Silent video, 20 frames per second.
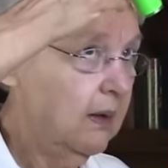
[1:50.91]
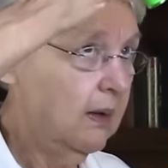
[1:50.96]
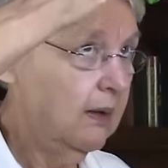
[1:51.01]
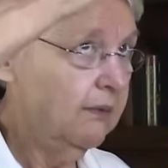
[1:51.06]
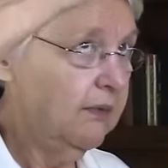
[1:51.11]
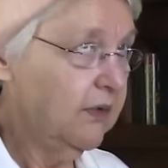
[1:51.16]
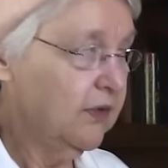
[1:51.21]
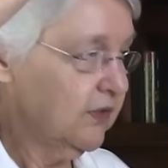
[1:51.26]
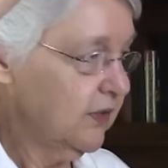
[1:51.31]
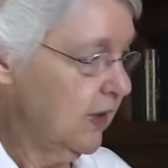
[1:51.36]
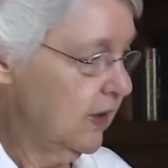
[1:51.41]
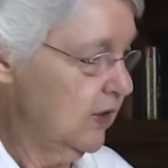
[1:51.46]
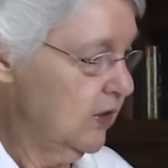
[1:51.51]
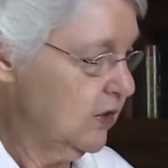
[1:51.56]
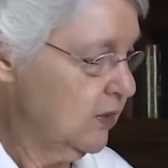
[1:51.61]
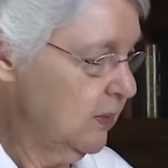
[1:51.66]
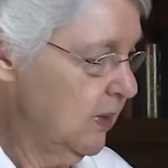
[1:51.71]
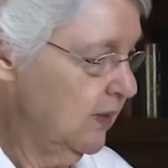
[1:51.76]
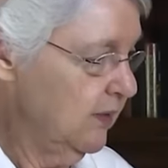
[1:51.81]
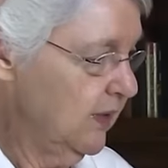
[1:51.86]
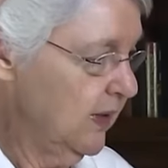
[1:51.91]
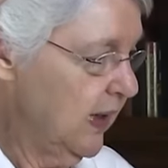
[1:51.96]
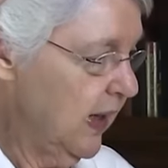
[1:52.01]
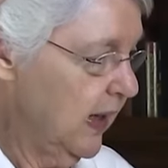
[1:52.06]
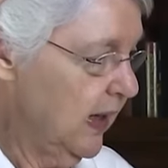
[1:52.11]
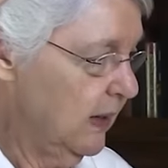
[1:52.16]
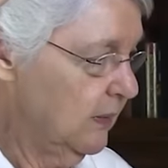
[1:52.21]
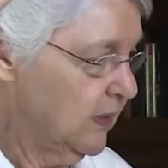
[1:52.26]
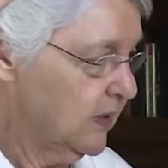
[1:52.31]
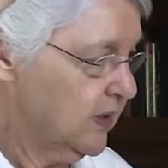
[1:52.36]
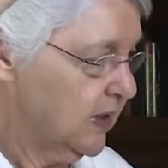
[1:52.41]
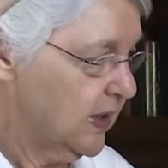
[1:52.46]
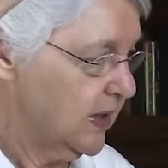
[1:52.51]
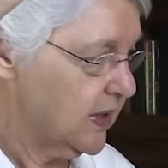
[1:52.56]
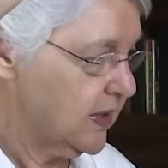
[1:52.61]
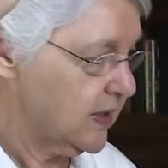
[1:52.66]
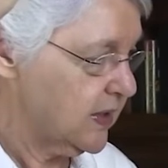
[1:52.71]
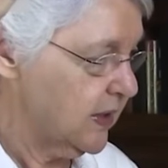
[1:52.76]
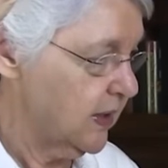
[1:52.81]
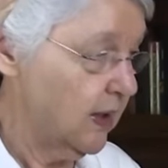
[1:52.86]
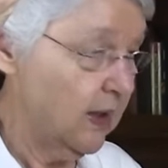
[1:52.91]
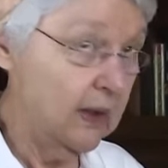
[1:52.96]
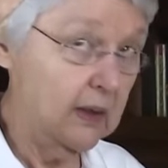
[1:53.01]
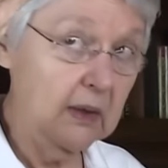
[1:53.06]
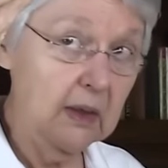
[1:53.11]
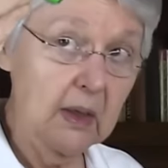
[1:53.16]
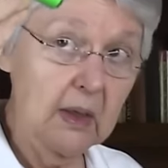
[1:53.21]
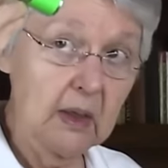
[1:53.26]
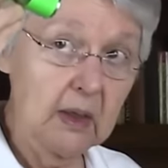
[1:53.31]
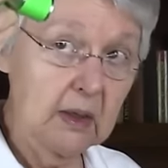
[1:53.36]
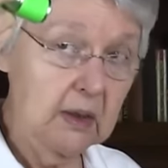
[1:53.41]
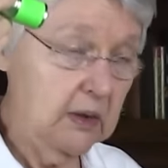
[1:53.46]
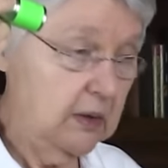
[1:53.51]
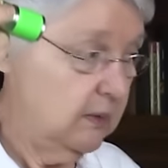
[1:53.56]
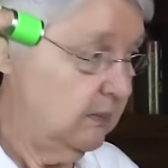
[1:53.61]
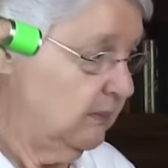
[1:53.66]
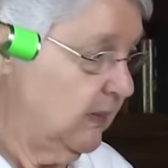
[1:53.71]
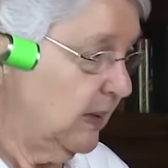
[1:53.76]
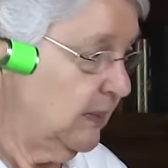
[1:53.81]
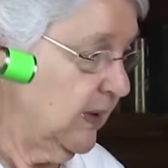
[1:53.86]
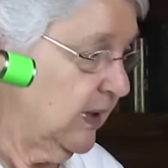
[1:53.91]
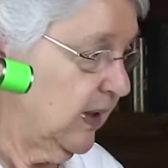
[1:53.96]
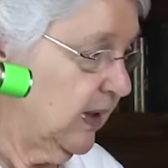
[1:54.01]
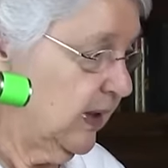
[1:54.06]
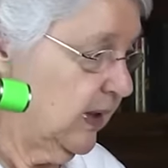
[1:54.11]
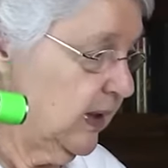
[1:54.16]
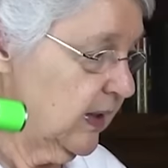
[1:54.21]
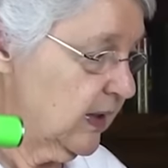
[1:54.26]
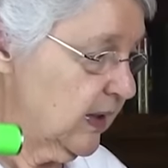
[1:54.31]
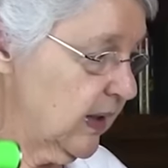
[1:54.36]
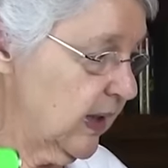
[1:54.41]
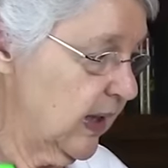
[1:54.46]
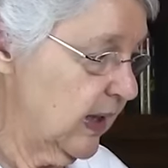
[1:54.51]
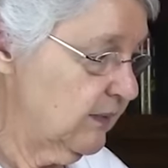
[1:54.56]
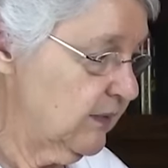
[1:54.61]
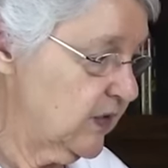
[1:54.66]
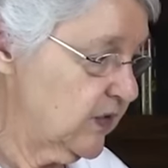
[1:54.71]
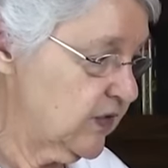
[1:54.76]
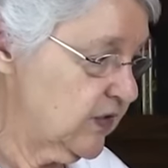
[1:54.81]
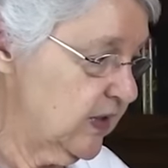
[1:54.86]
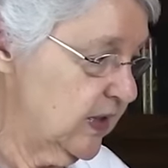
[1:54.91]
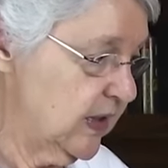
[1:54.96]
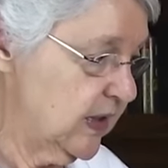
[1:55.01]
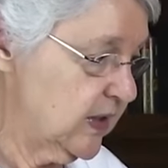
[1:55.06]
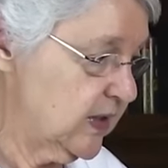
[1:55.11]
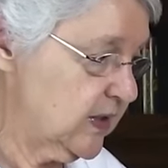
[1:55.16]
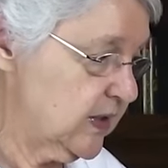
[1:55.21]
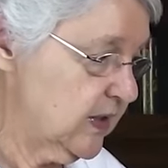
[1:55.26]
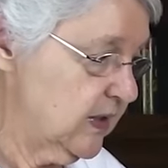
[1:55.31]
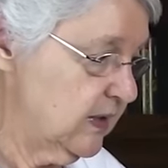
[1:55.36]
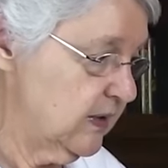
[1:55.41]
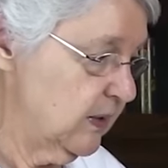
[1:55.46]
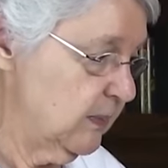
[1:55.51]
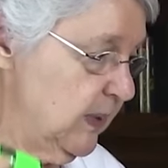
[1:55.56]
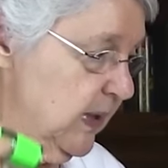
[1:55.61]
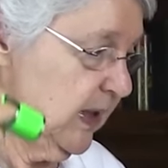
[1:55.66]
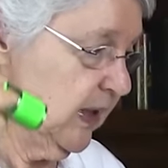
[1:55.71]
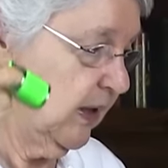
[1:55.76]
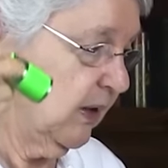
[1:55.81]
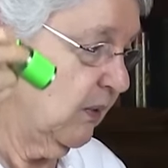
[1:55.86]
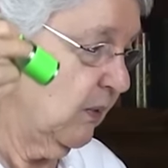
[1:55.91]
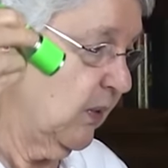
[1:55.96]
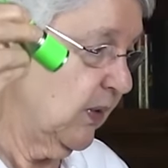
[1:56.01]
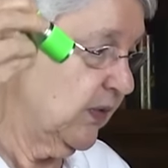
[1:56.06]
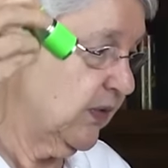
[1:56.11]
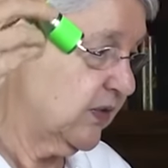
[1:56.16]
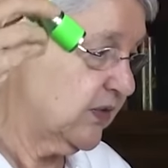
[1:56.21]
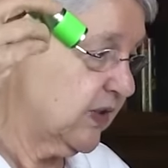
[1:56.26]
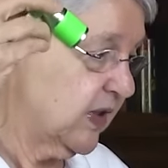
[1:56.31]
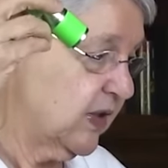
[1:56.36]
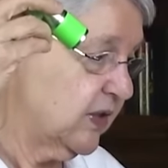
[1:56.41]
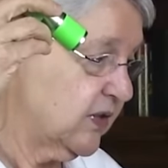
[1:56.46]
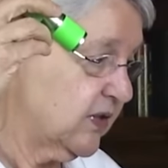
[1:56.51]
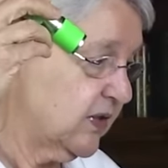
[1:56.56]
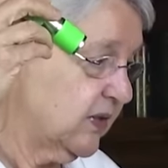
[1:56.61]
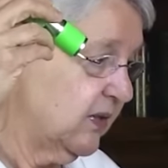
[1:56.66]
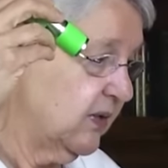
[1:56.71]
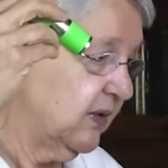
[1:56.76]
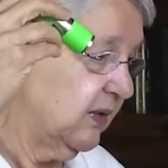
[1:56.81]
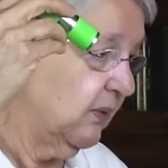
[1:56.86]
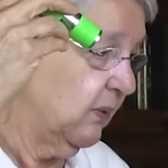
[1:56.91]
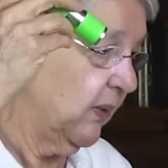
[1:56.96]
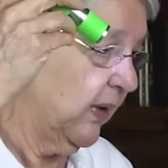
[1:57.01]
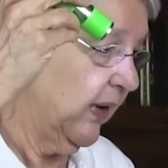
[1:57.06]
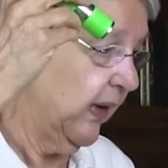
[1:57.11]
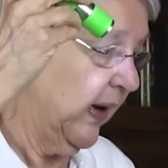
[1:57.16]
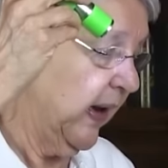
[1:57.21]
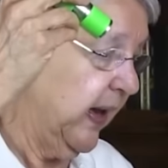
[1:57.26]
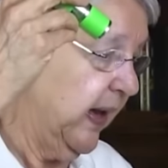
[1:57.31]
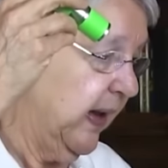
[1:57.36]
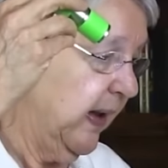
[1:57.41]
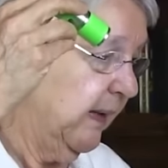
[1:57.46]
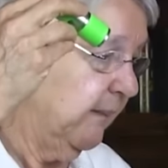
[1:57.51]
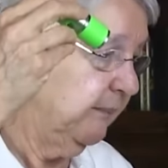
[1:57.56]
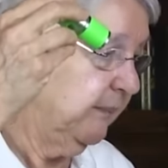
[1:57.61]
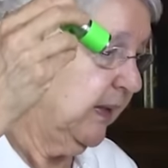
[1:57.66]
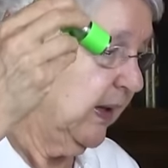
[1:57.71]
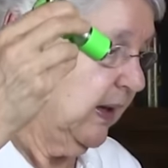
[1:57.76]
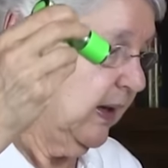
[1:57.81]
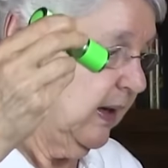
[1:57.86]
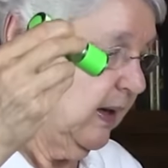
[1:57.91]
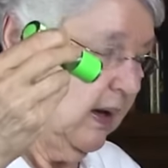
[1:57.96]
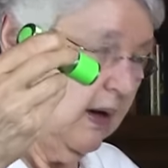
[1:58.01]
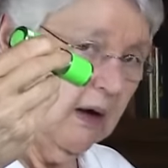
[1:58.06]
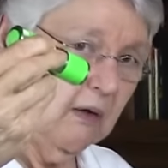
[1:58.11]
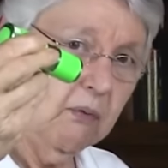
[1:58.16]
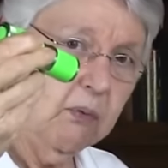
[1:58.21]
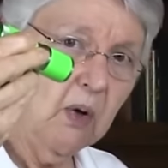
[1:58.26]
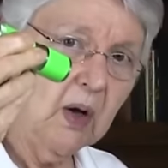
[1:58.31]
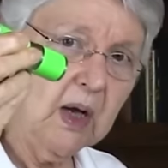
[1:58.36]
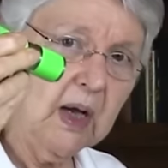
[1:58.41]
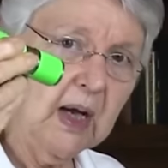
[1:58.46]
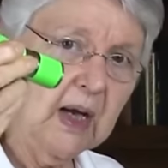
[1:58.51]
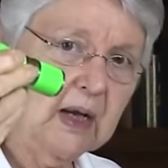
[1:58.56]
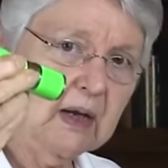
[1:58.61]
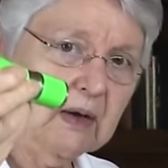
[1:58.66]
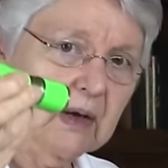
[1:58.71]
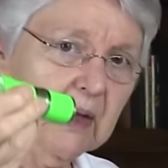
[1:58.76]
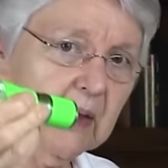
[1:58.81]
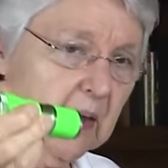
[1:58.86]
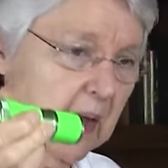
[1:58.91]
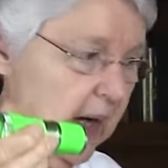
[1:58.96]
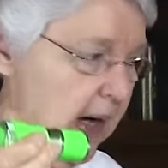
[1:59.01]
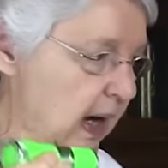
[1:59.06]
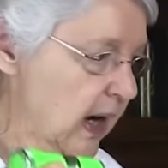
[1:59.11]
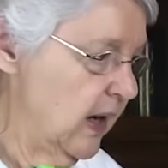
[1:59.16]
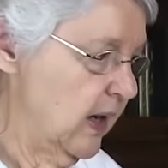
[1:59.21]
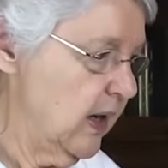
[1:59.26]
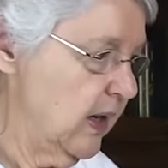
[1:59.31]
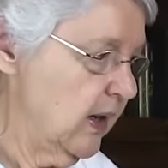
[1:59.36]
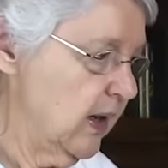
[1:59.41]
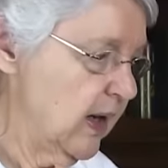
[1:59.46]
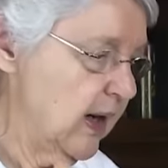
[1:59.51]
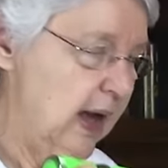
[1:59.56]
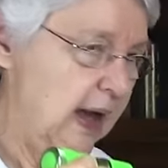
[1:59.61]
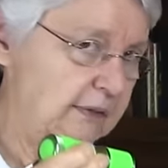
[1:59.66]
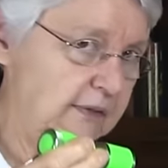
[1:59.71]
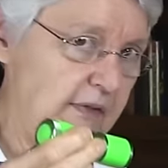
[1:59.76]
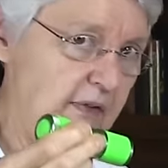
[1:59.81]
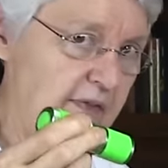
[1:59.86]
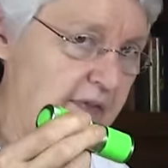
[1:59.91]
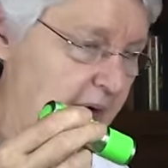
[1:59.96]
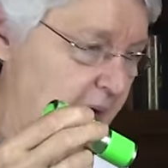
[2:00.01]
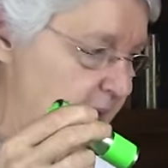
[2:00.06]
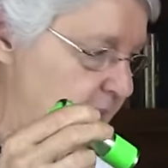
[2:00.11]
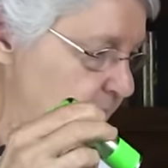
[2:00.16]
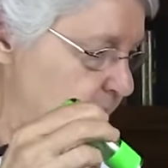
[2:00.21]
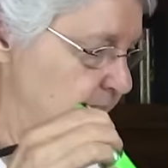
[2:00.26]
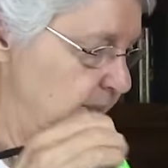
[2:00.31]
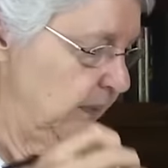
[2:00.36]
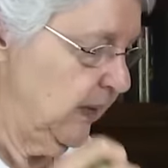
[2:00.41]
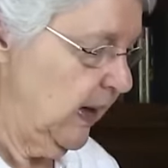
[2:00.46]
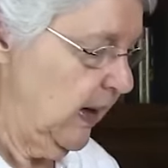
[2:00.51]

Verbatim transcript: if the sun is moving, I imitate the sun, you maybe can get a kind of a sense, depending on what the sun's doing and where I am, of what kind of glare you're going to have to fight.